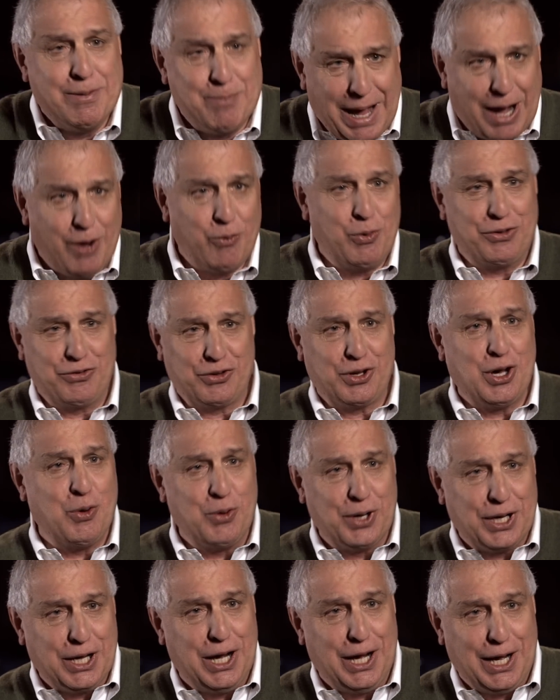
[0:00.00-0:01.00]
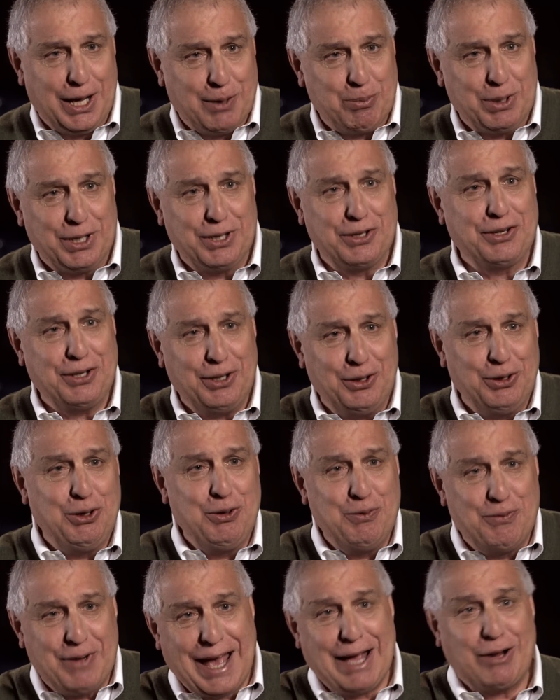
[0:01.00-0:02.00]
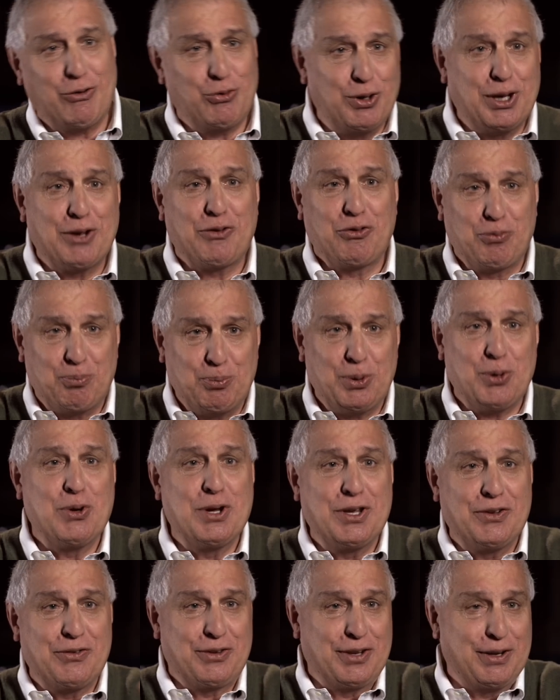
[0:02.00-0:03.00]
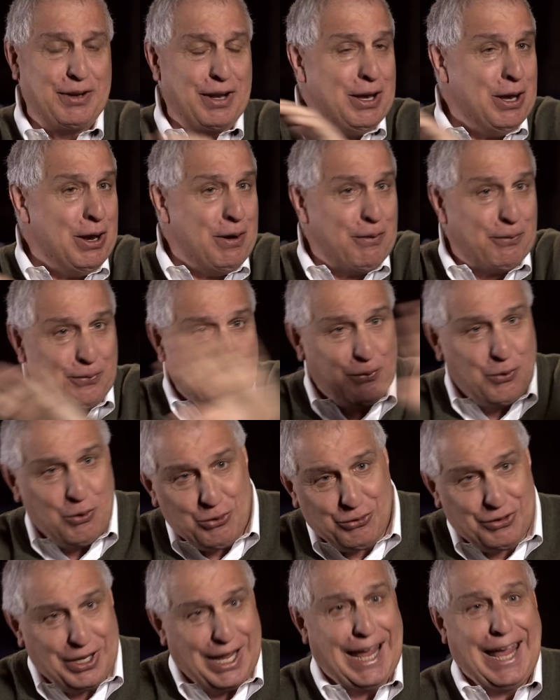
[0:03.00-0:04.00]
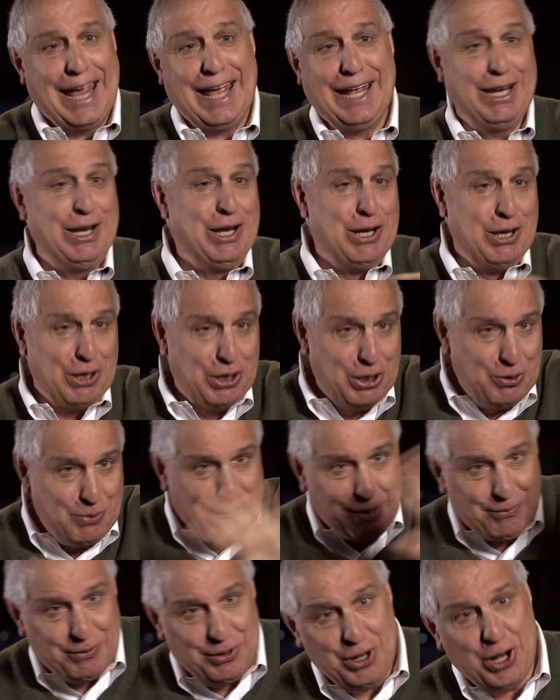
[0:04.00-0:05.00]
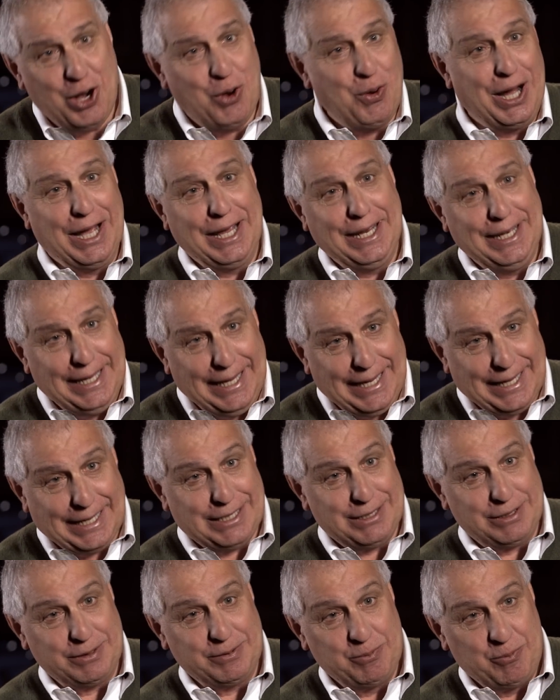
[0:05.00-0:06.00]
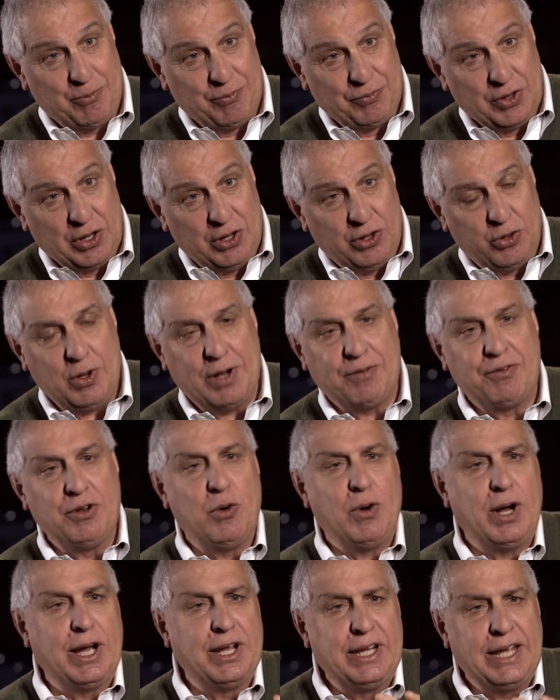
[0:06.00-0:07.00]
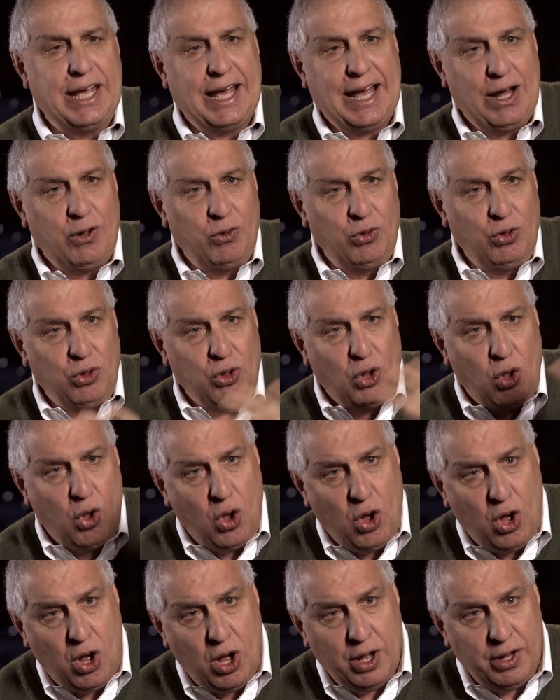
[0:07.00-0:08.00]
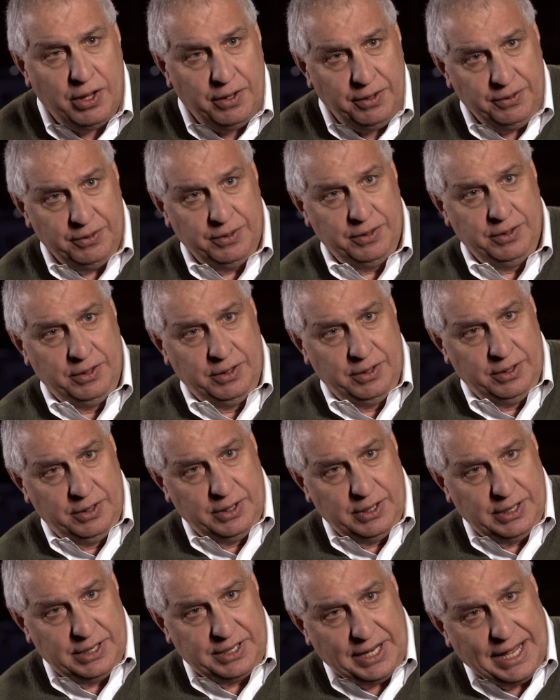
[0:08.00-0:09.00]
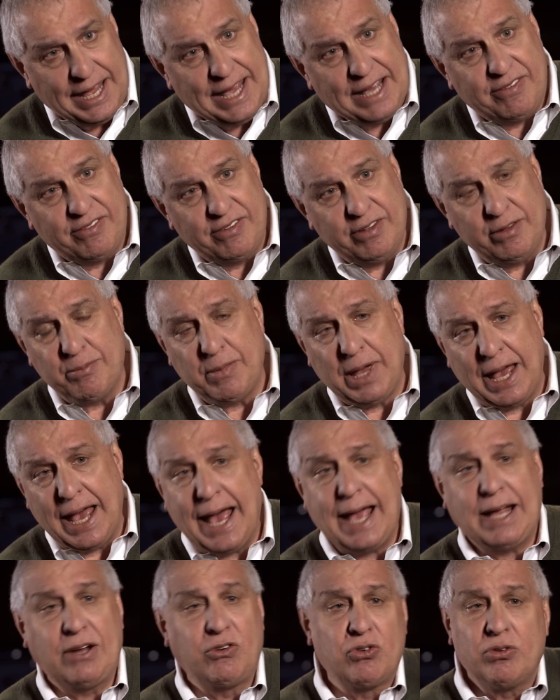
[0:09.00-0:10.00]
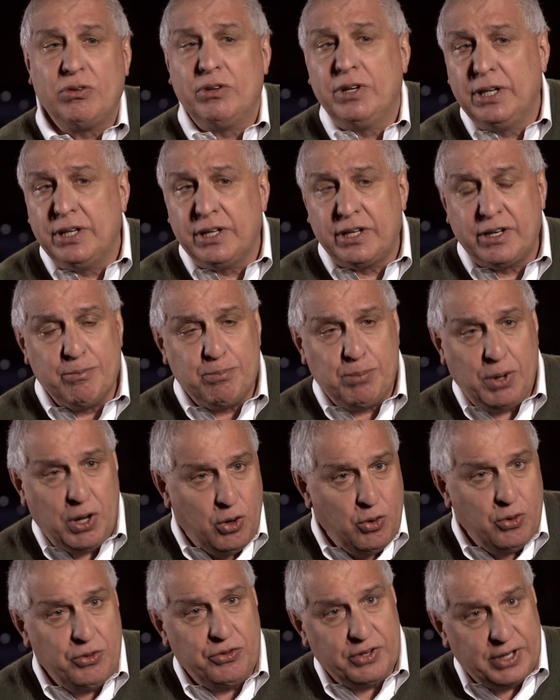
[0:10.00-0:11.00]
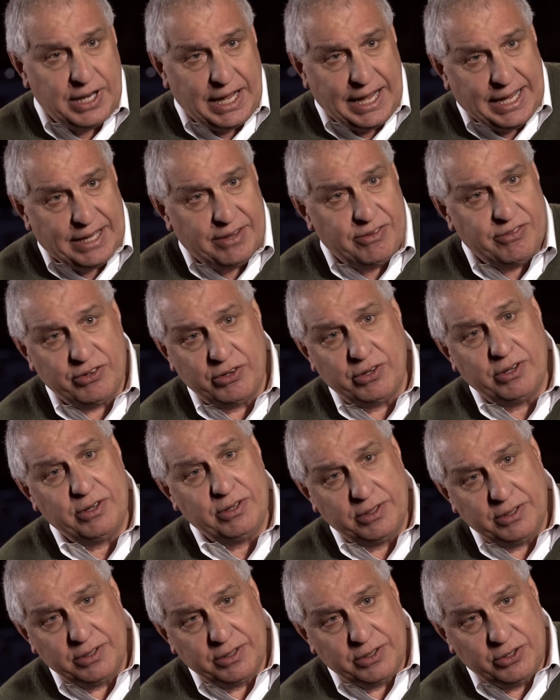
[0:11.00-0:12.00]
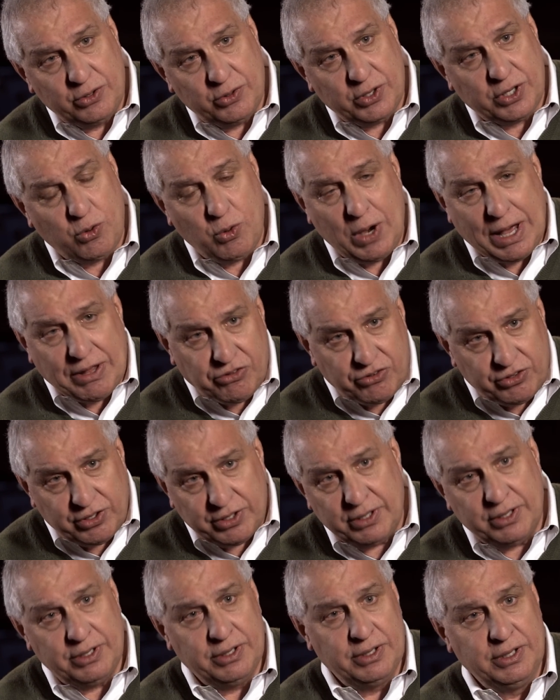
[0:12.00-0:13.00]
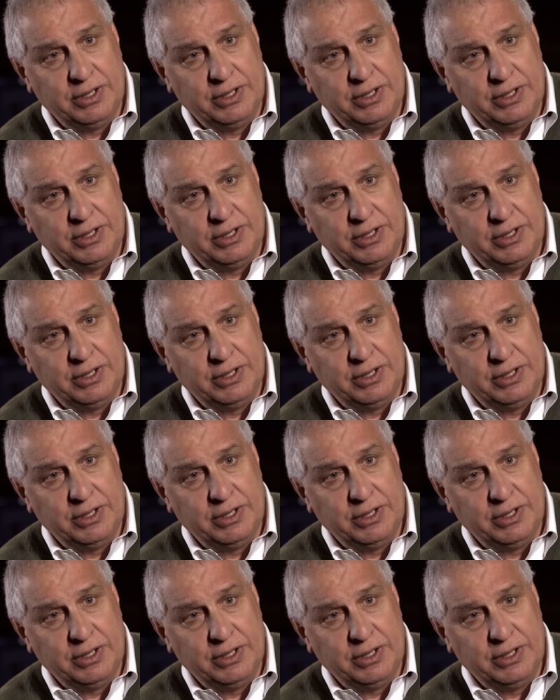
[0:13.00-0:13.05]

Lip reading: about what's going on, but until you've actually experienced it firsthand, you have no idea. You have no idea how long it takes him actually to compose an answer to a question.